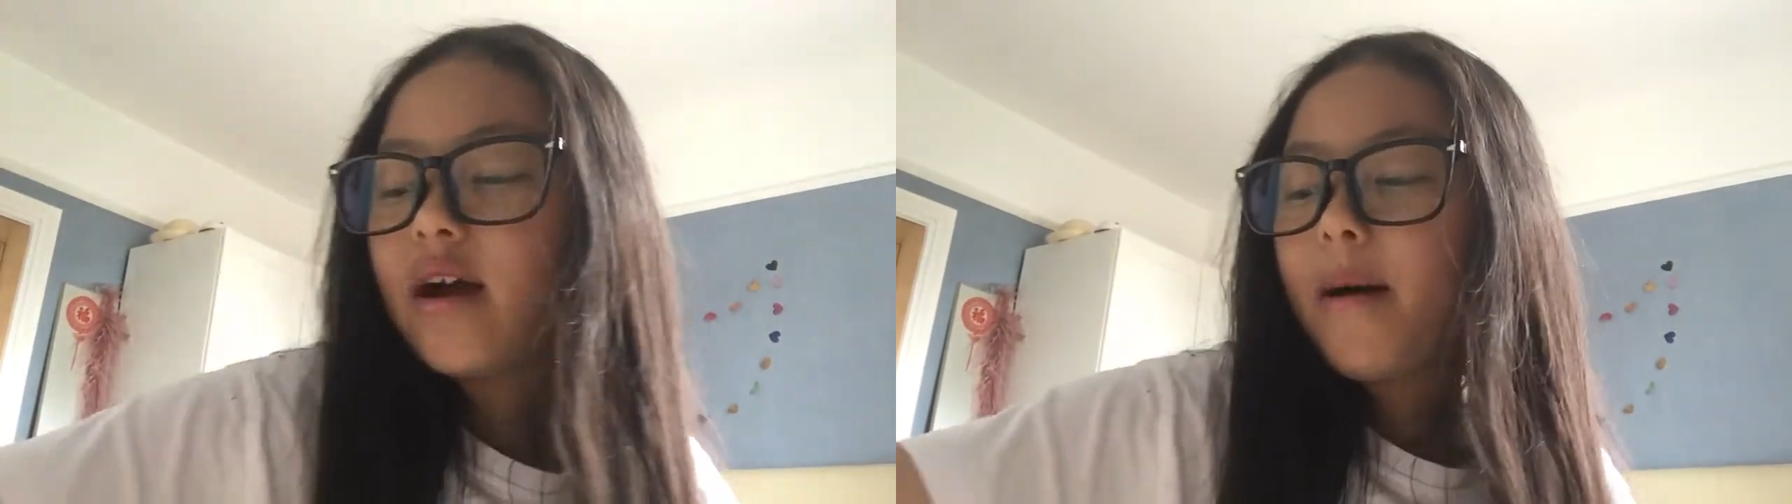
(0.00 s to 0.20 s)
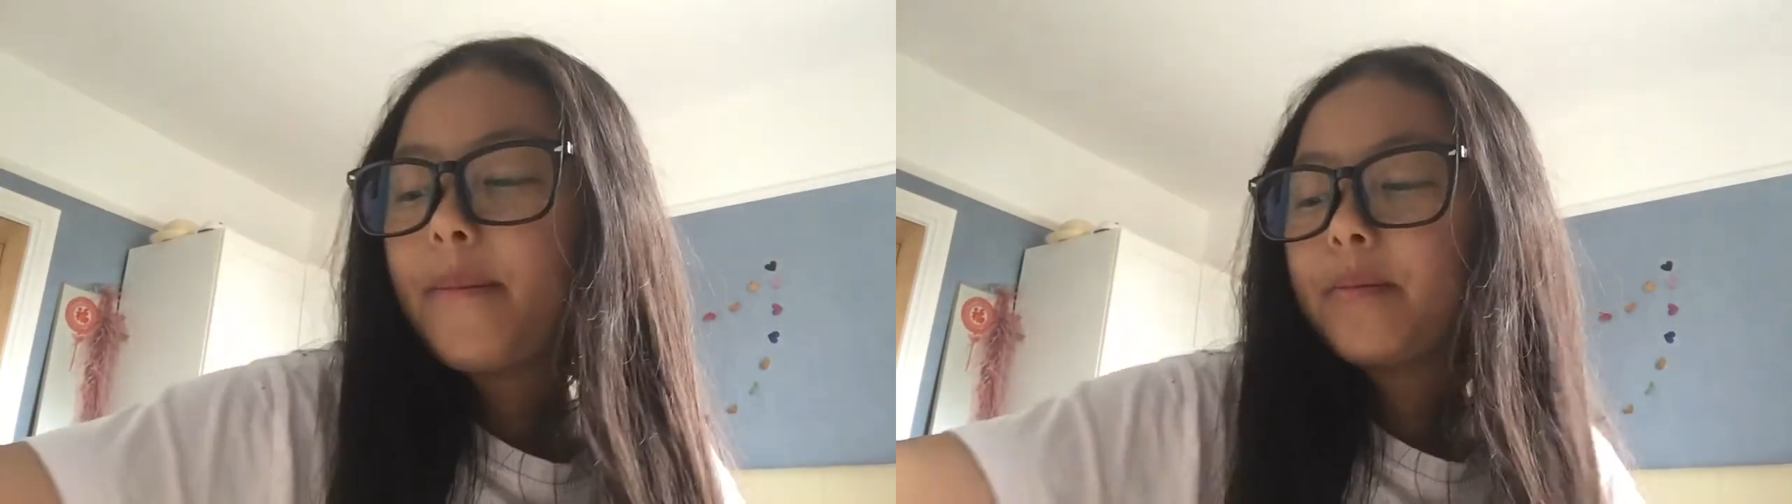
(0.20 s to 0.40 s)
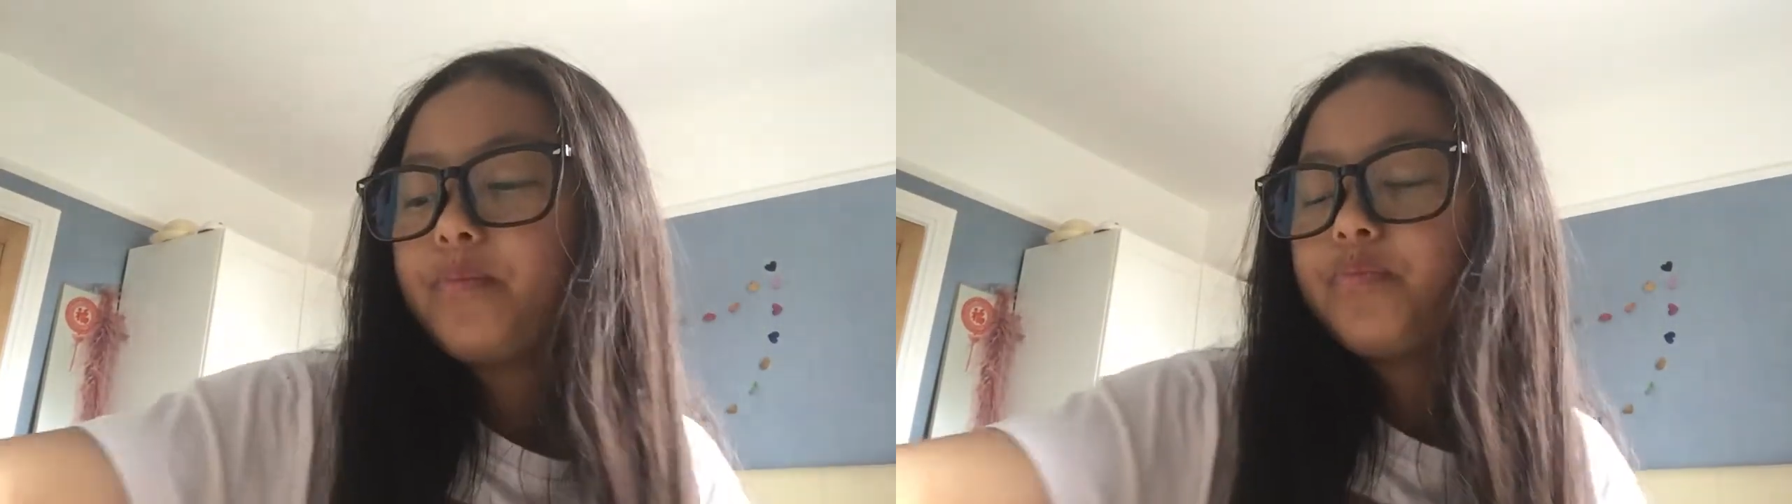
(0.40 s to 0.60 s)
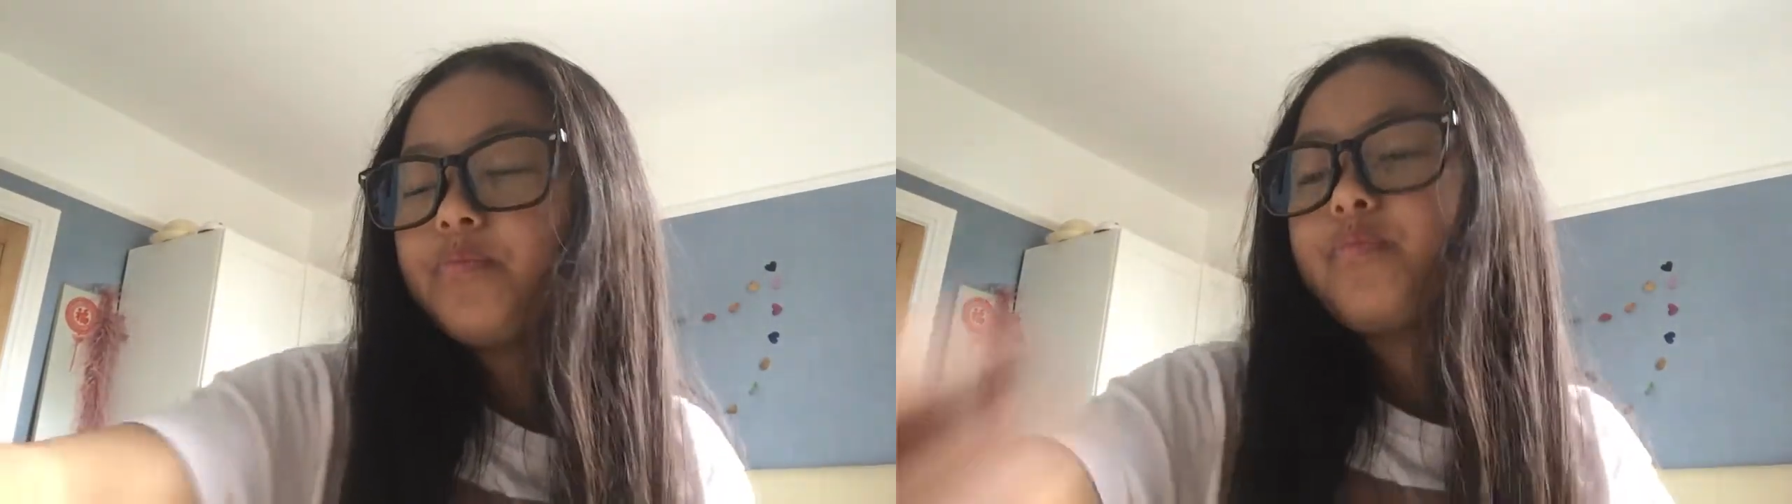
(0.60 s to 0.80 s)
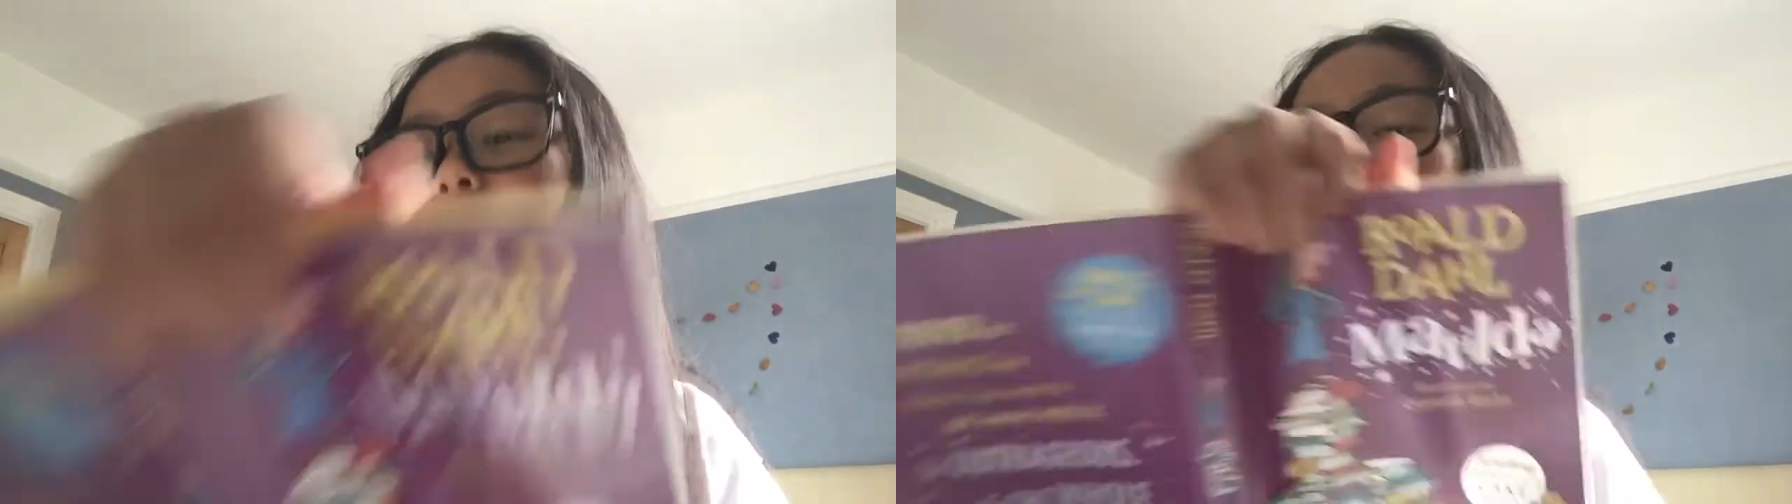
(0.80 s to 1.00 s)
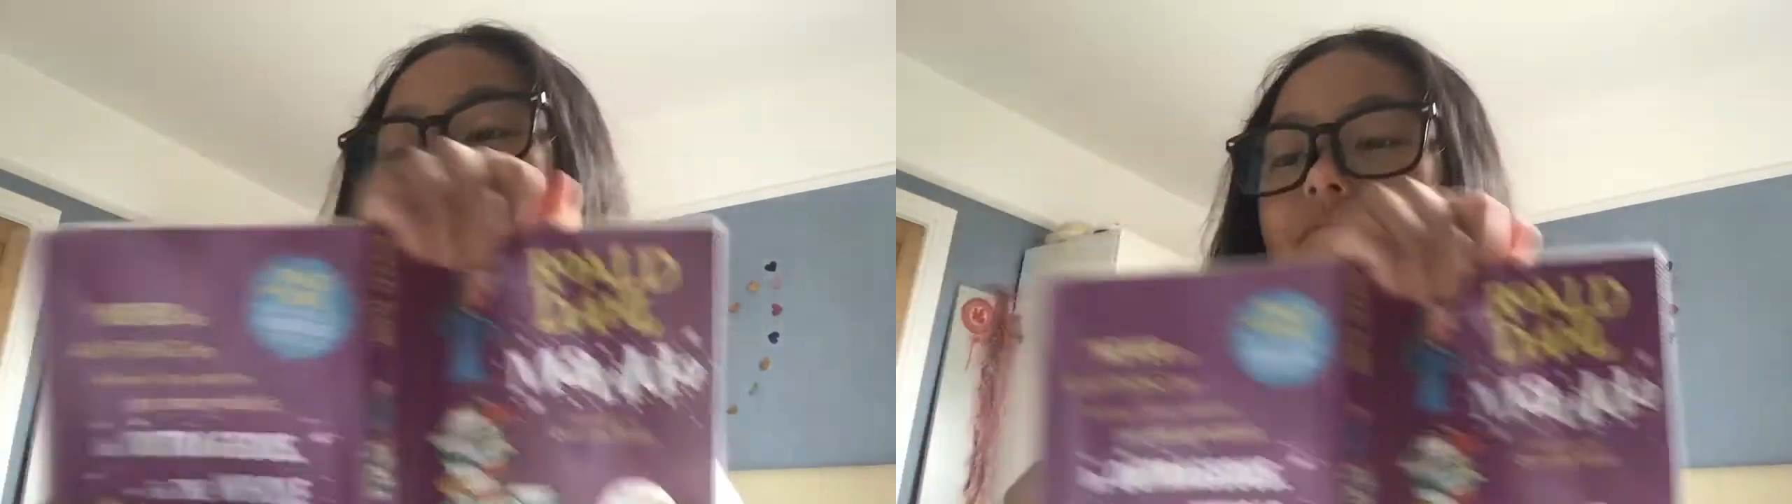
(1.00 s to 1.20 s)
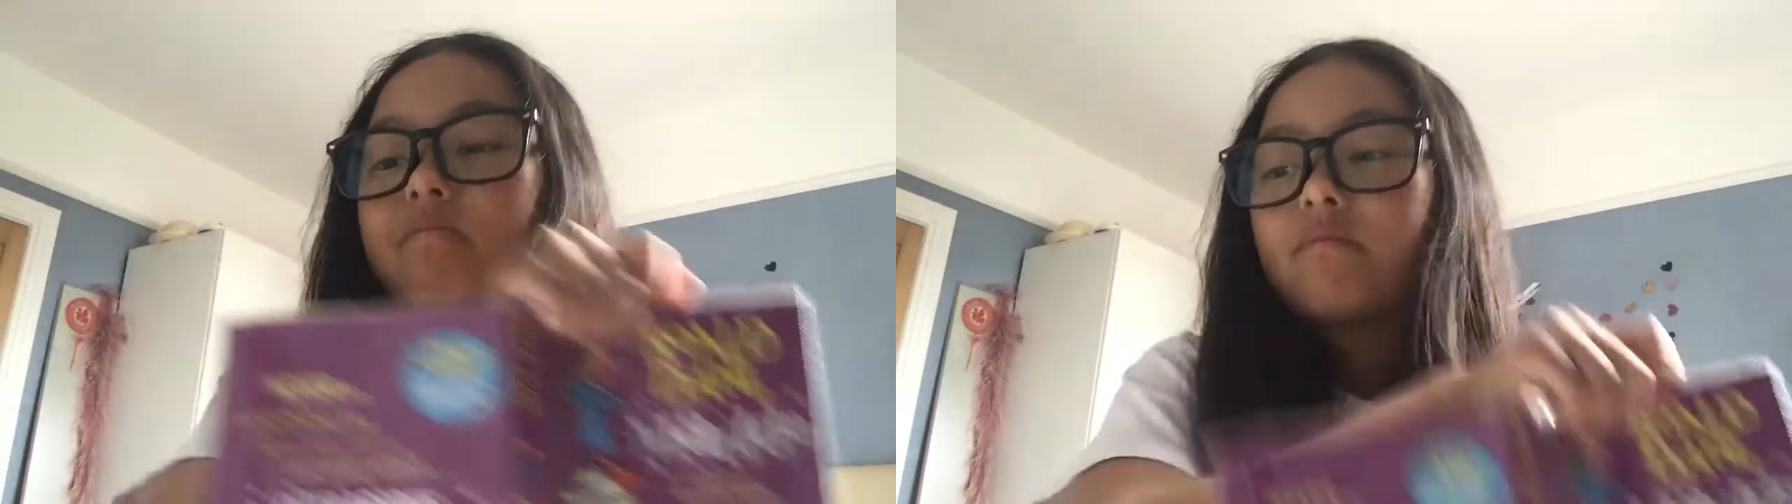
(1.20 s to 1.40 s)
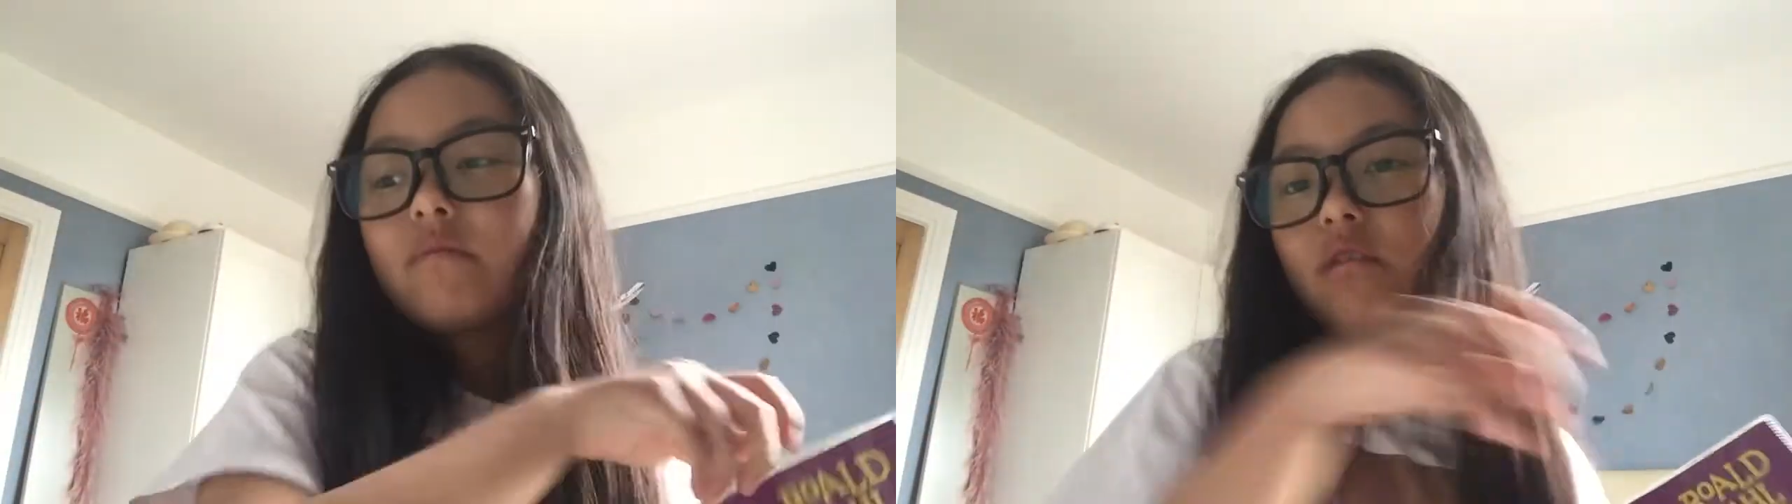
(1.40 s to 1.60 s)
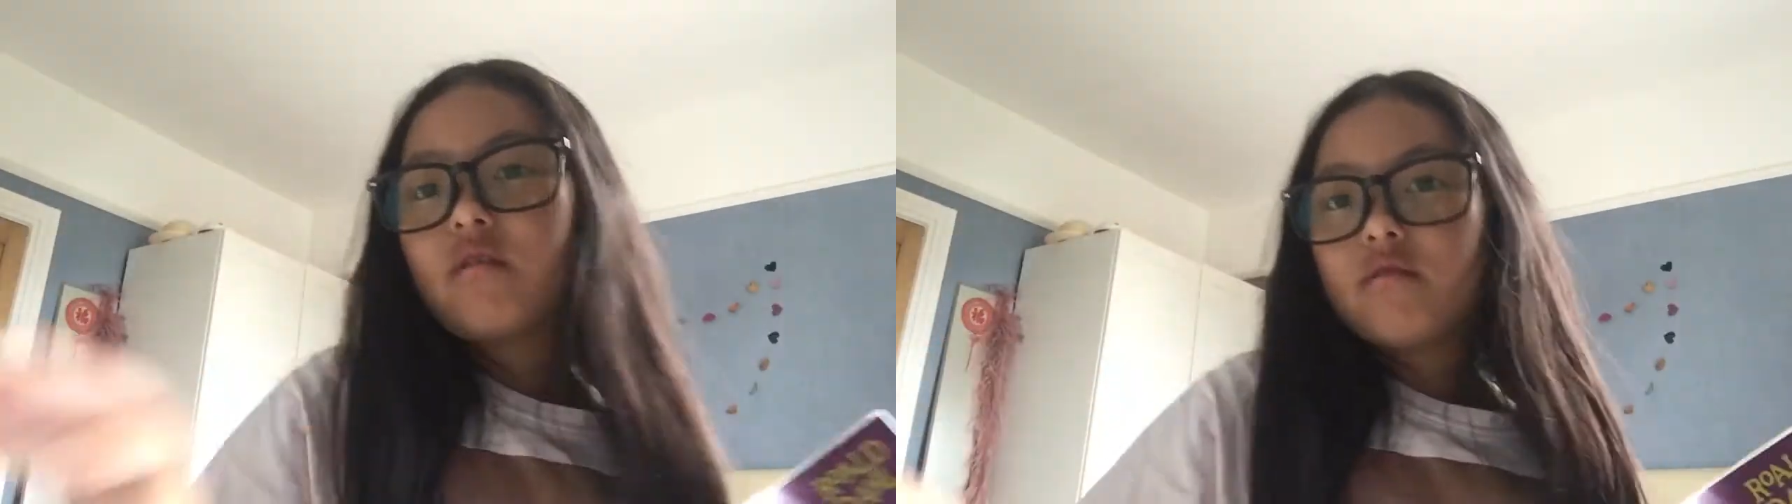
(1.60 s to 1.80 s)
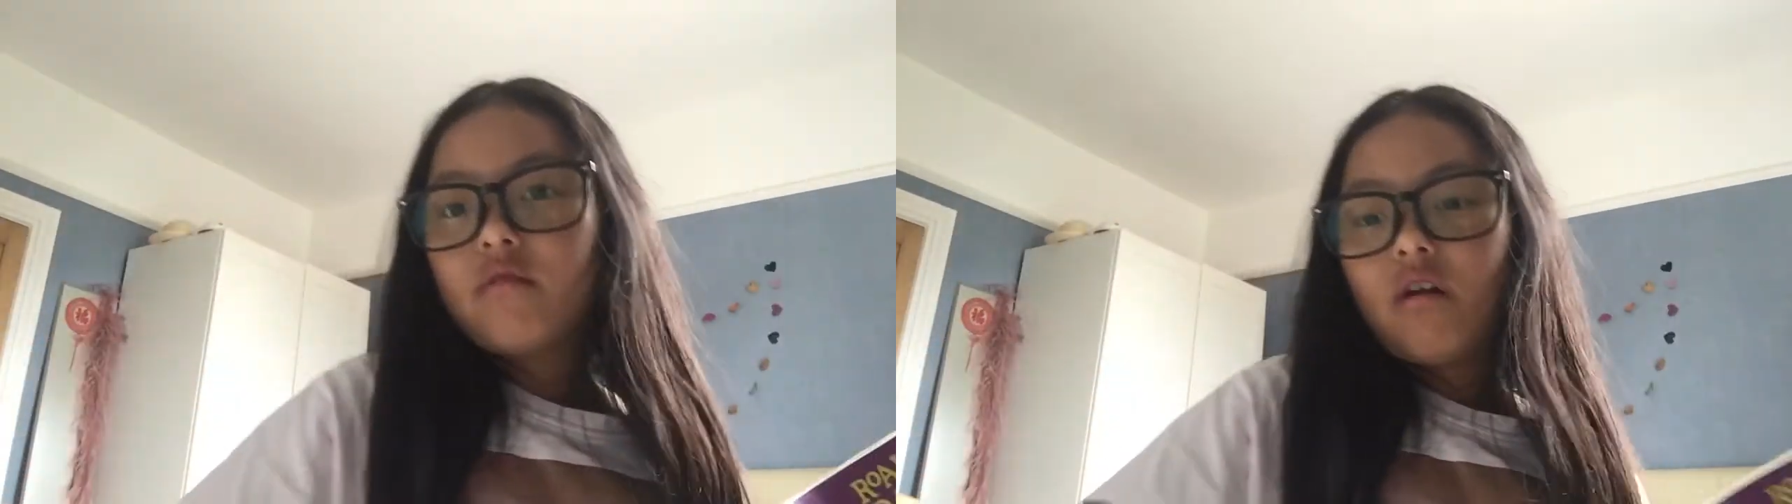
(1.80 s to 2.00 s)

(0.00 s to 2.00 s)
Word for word: up.